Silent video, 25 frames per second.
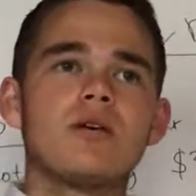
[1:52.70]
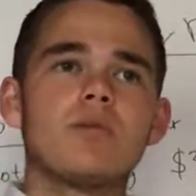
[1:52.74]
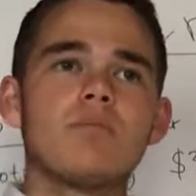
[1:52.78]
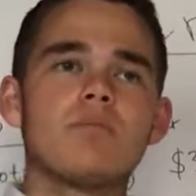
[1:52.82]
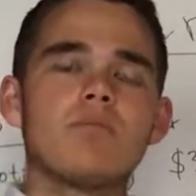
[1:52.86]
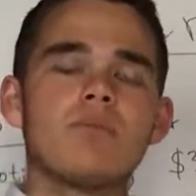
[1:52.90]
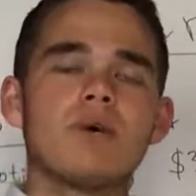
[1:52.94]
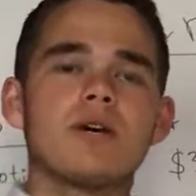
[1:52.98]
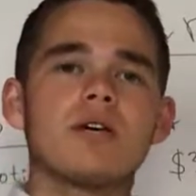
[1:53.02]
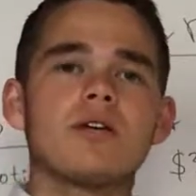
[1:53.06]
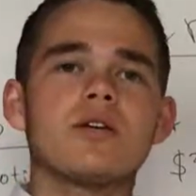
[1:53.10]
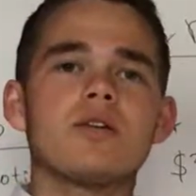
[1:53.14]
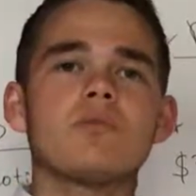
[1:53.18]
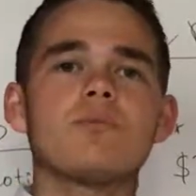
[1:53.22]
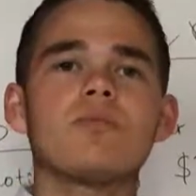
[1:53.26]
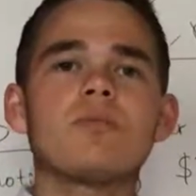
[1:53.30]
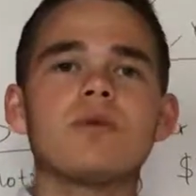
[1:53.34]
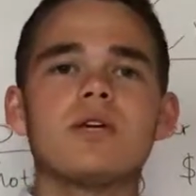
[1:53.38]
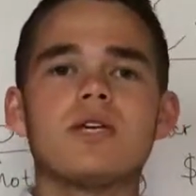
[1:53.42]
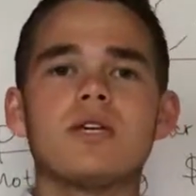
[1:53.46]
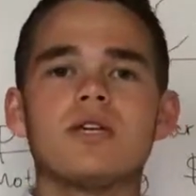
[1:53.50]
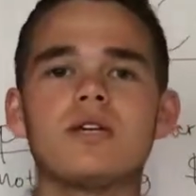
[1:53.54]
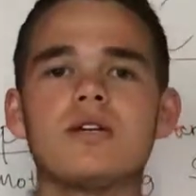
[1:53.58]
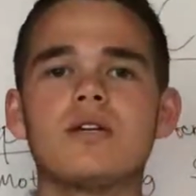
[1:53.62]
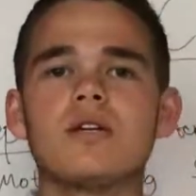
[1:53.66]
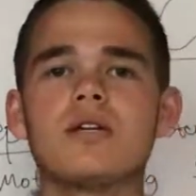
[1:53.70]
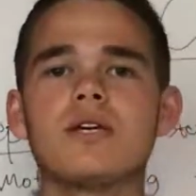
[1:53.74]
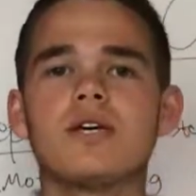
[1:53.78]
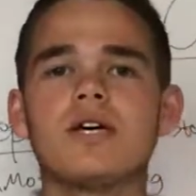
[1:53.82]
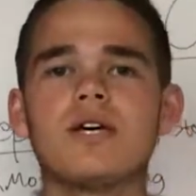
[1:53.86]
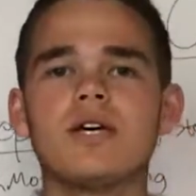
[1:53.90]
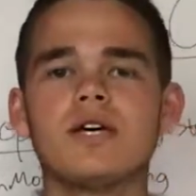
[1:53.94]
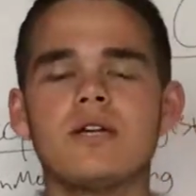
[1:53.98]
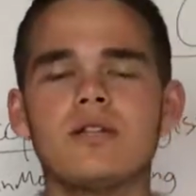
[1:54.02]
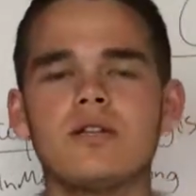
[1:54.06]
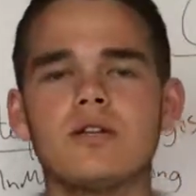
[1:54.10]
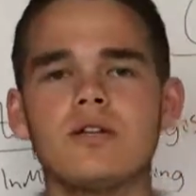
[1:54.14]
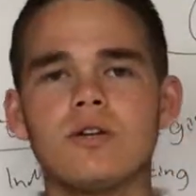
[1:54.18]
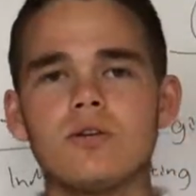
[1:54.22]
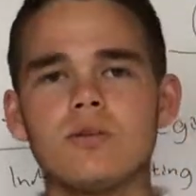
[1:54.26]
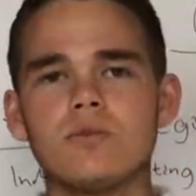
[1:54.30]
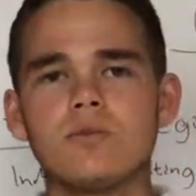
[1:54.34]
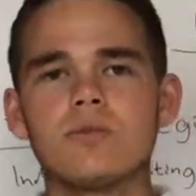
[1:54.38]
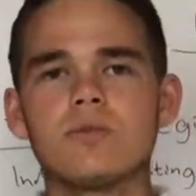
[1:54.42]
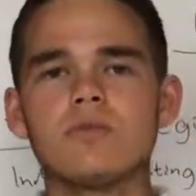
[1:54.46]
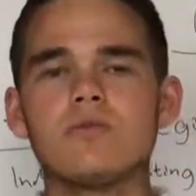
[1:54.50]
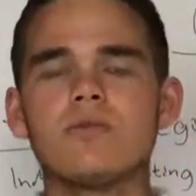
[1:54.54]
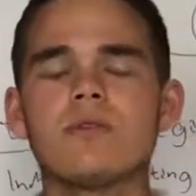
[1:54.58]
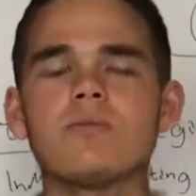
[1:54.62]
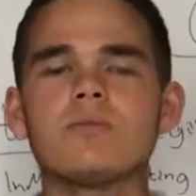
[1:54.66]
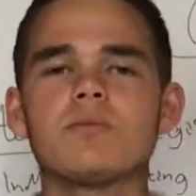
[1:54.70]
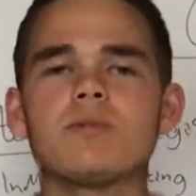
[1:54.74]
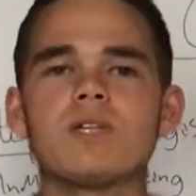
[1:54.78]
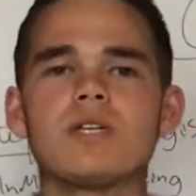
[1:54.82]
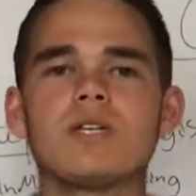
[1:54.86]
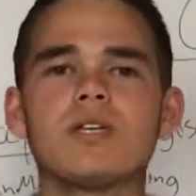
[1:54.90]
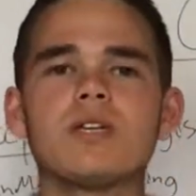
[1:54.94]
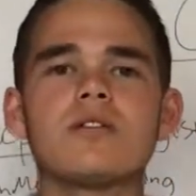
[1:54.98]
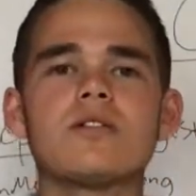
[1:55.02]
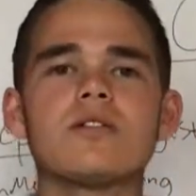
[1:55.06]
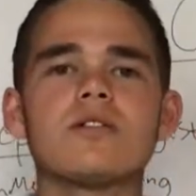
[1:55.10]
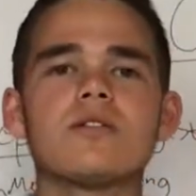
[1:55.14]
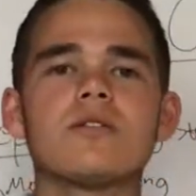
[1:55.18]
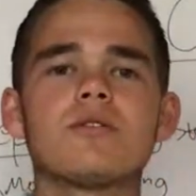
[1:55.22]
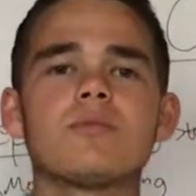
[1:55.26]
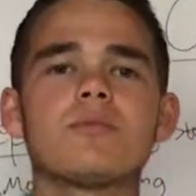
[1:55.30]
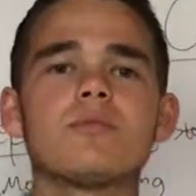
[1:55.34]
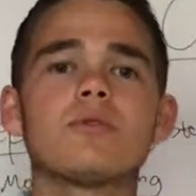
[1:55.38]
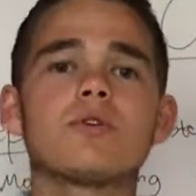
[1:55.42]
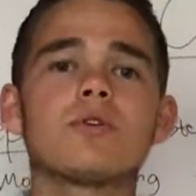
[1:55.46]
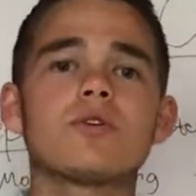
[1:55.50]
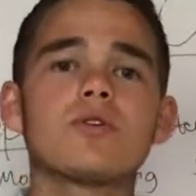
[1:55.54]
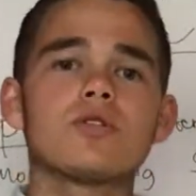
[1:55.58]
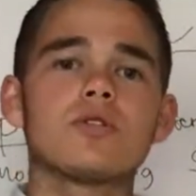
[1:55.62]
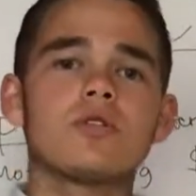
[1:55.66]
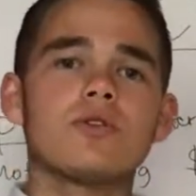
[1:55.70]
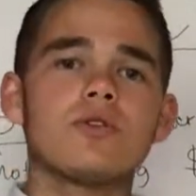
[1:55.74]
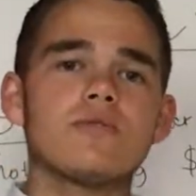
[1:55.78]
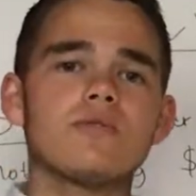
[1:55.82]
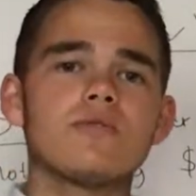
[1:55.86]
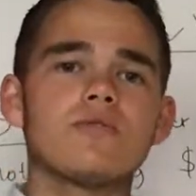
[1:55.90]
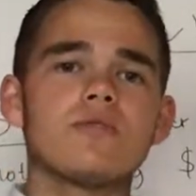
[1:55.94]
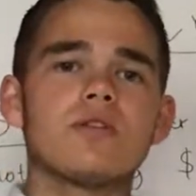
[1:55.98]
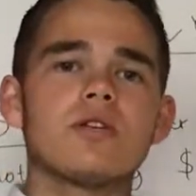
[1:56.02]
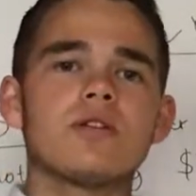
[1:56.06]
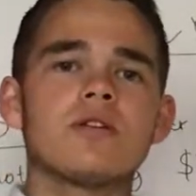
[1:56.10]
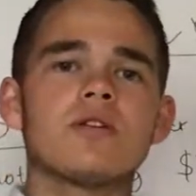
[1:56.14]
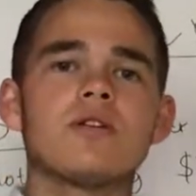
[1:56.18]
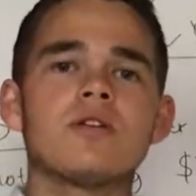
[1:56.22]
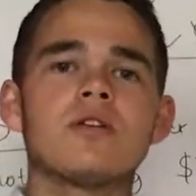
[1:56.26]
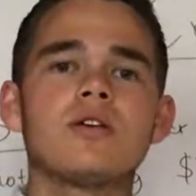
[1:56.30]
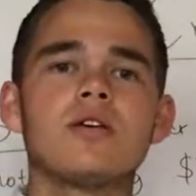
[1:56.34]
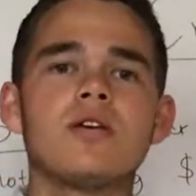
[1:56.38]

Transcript: buy a domain and host a website, because often